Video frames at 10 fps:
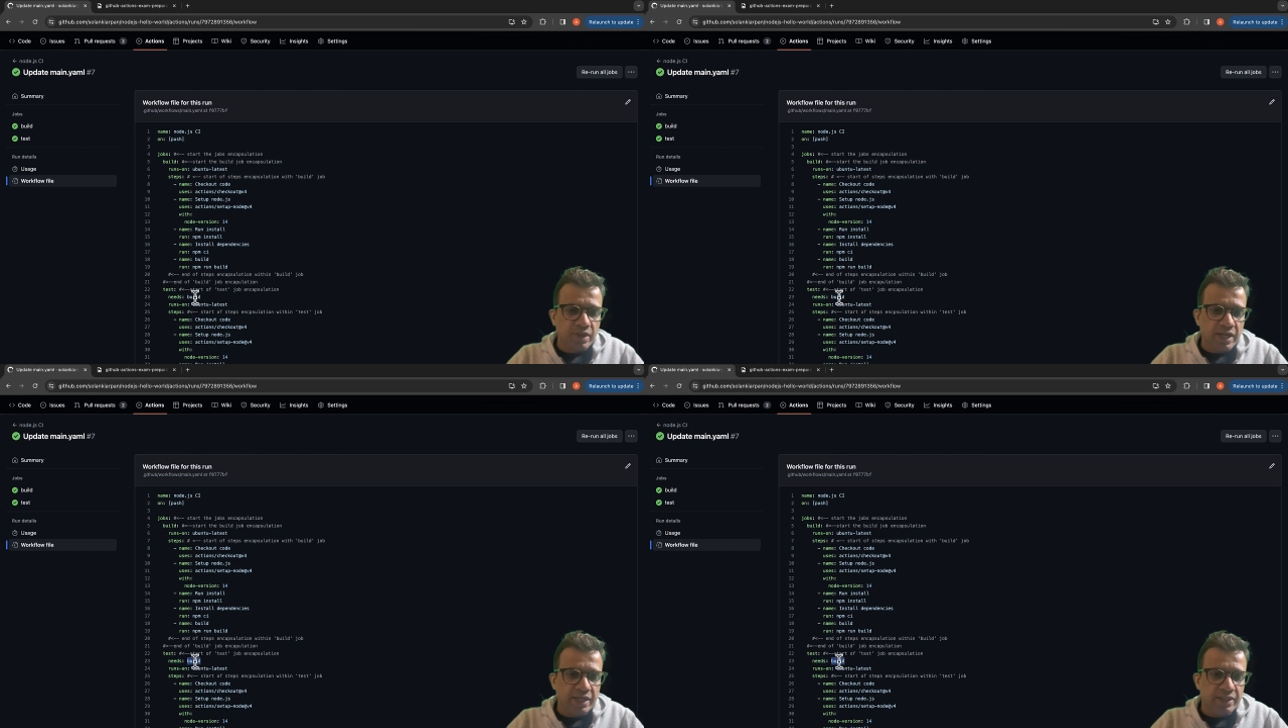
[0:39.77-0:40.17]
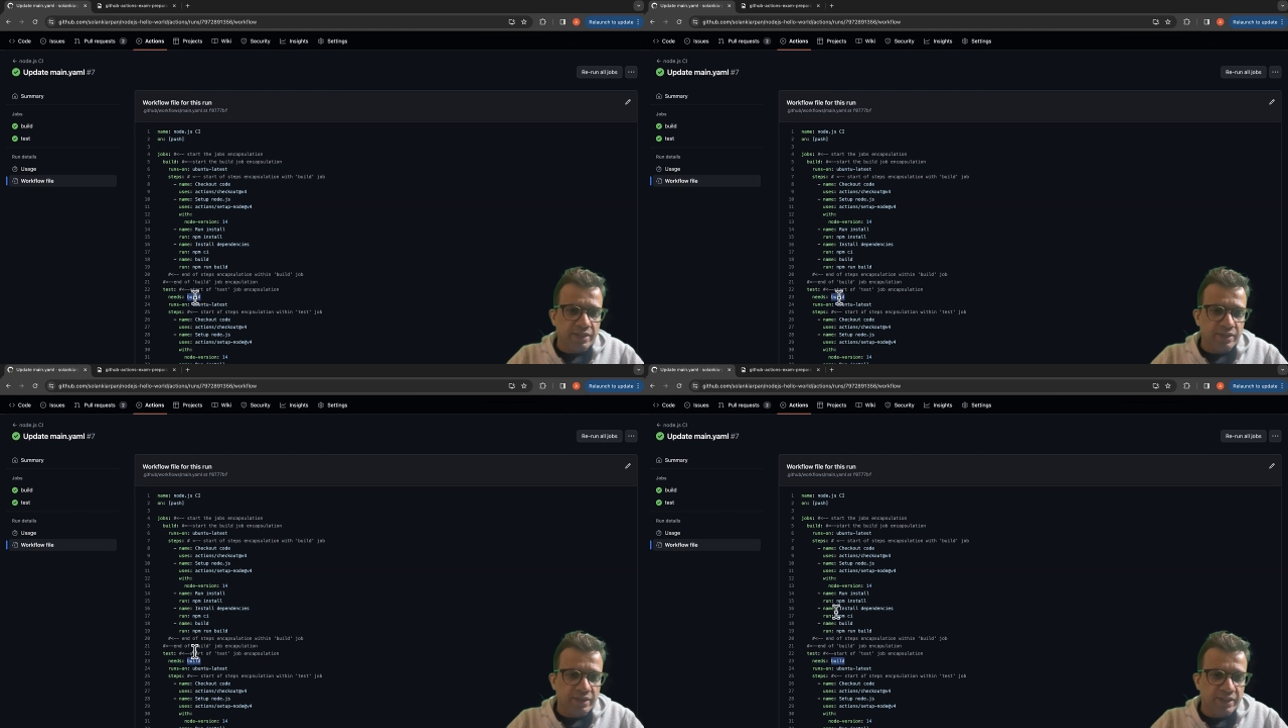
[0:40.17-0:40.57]
and
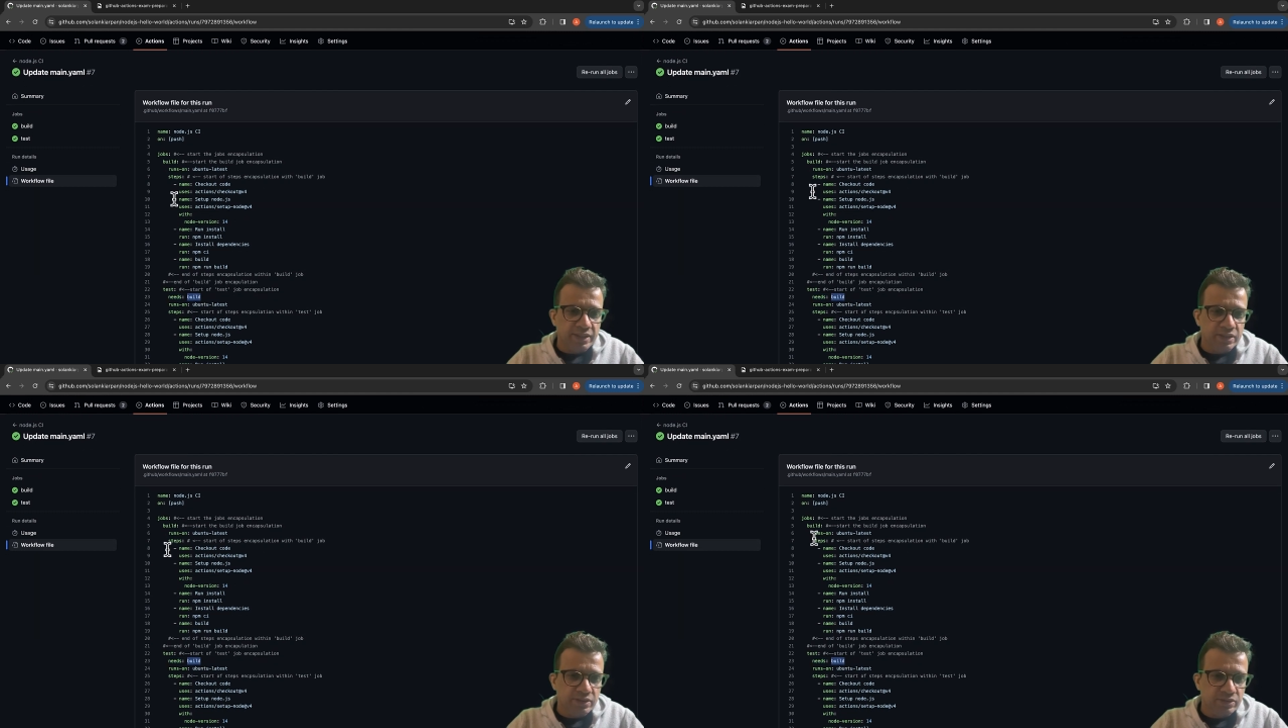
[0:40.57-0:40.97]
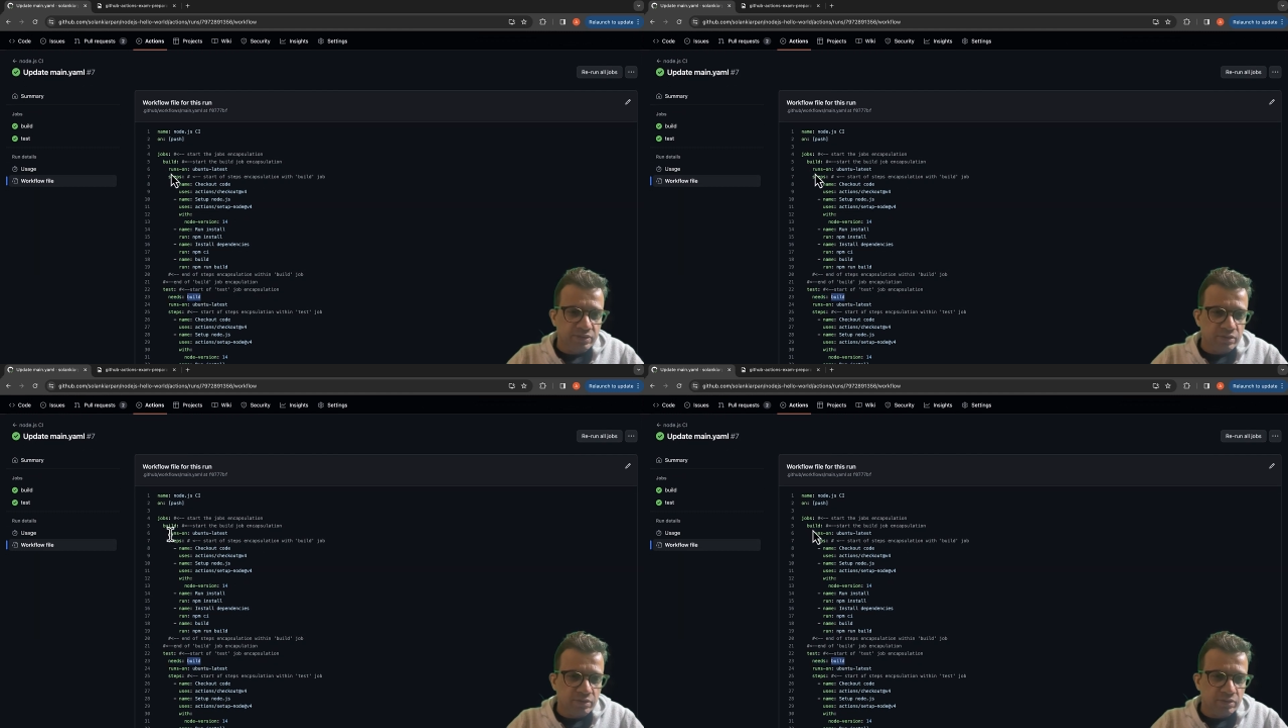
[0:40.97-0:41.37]
it
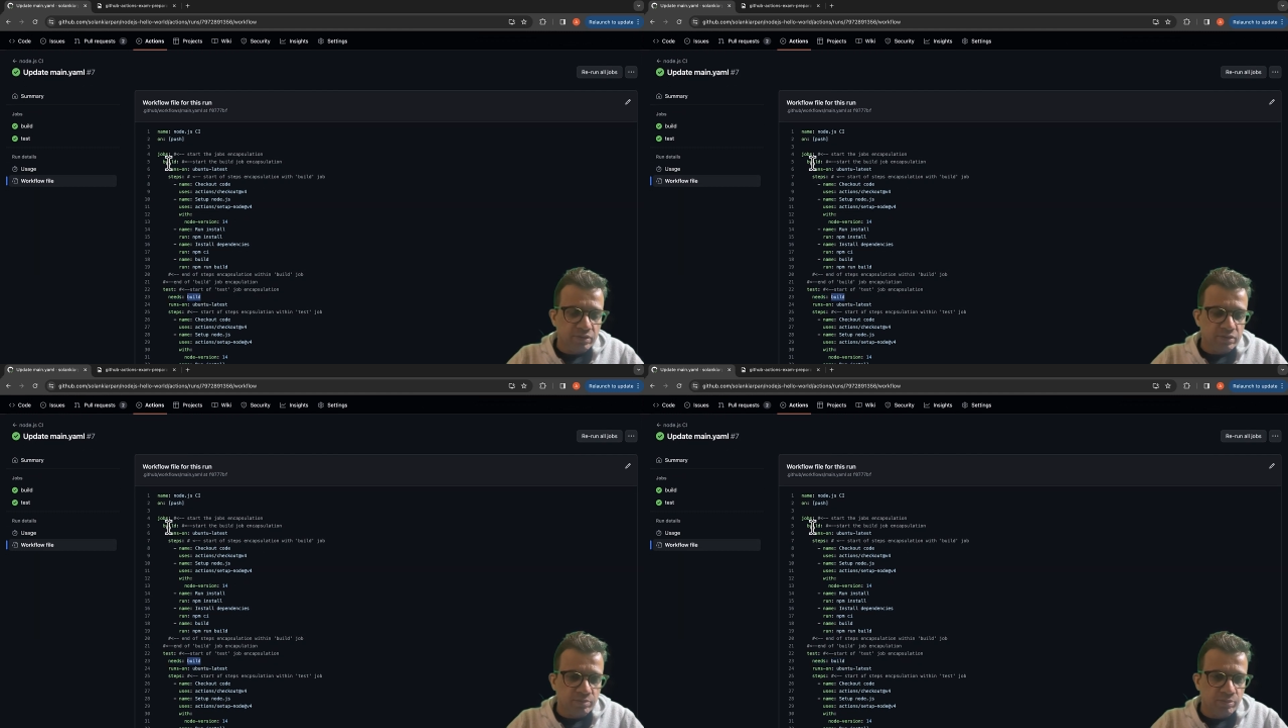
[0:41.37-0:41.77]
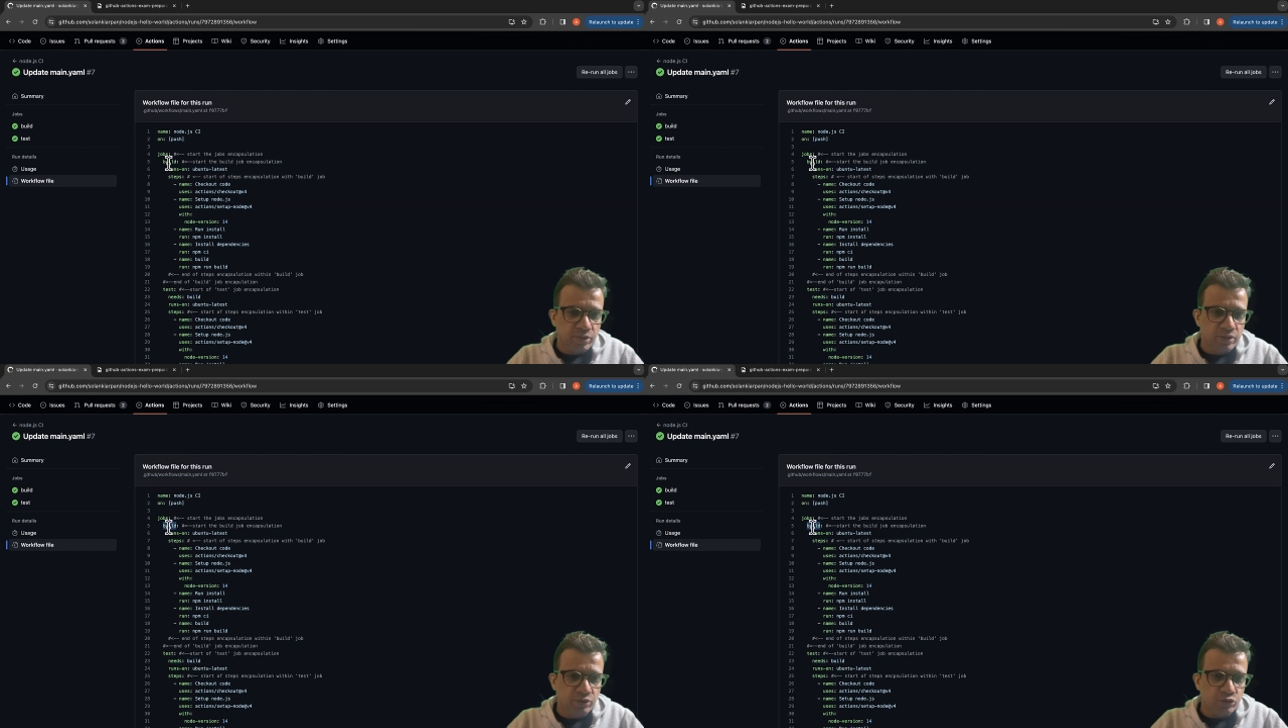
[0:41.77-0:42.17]
needs this
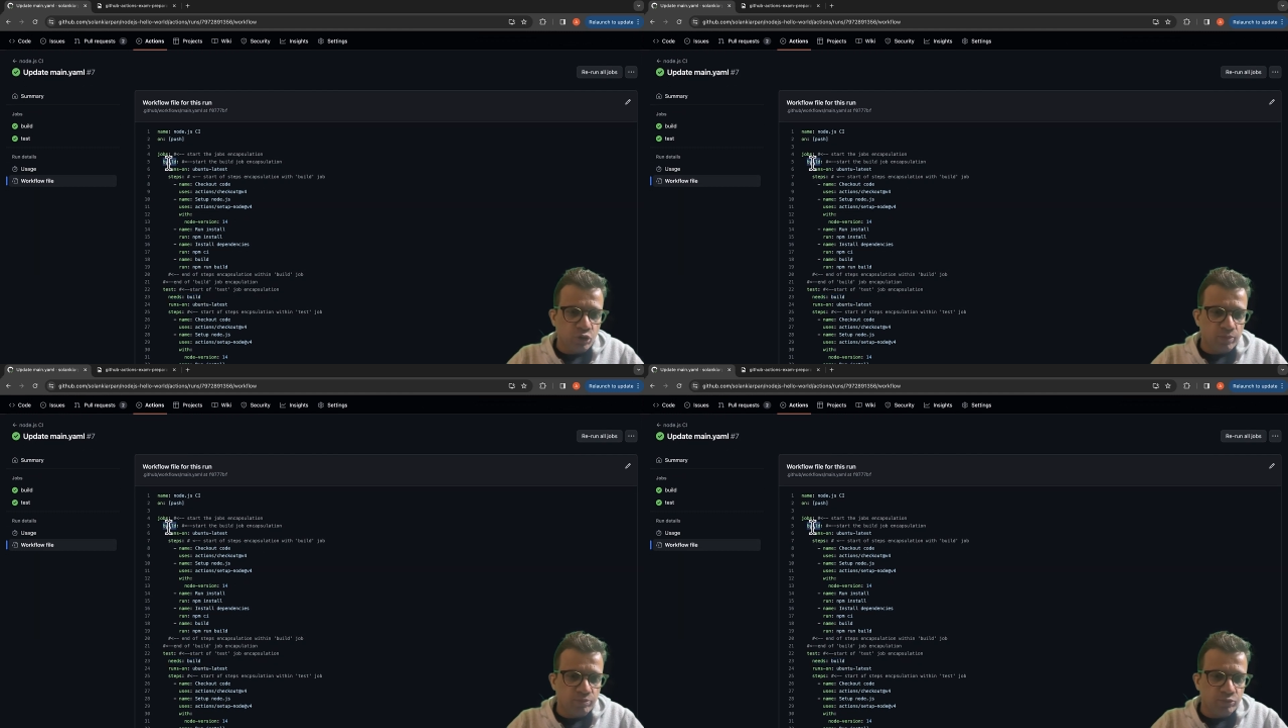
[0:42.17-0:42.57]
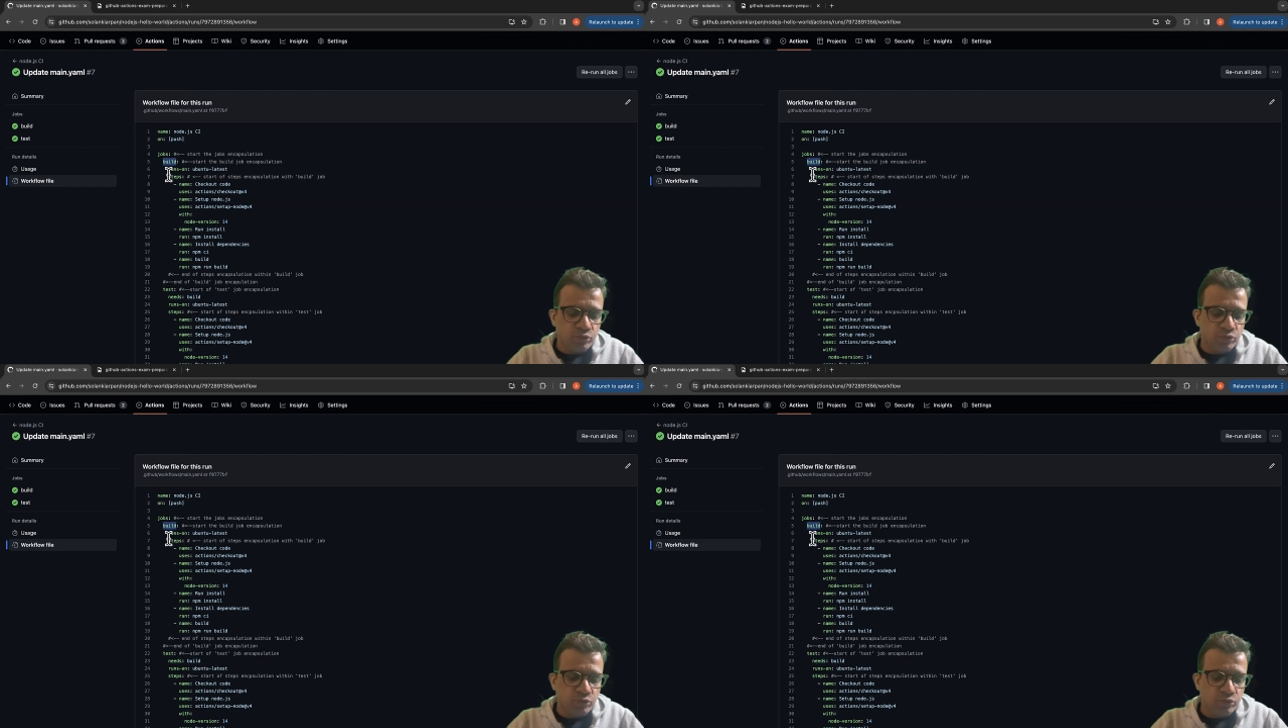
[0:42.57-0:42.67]
build job.